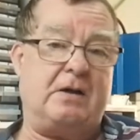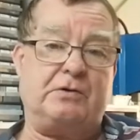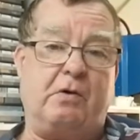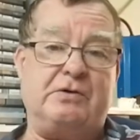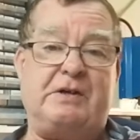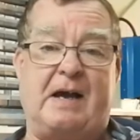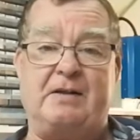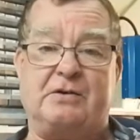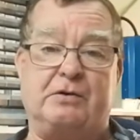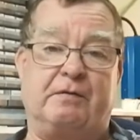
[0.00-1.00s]
As long as you're
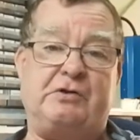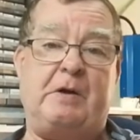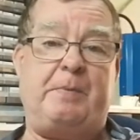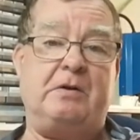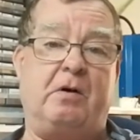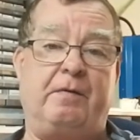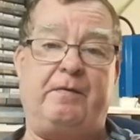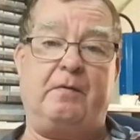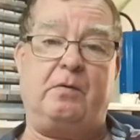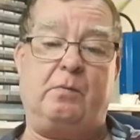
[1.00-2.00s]
getting the stuff cheap
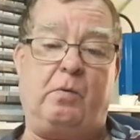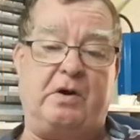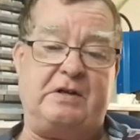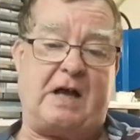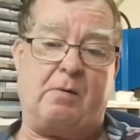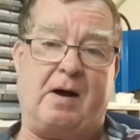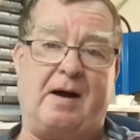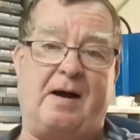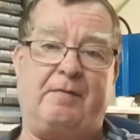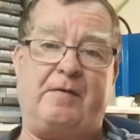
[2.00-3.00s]
enough, what you now
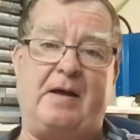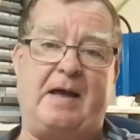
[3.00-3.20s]
have